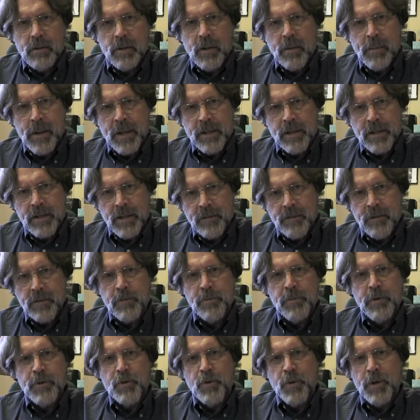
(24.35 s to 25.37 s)
about the difference
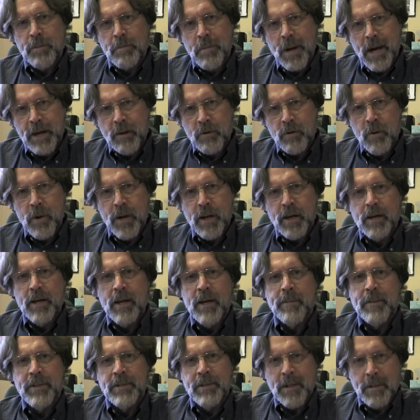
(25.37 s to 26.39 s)
between
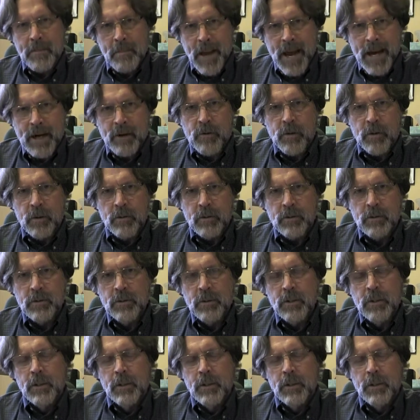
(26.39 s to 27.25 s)
microeconomics and macro.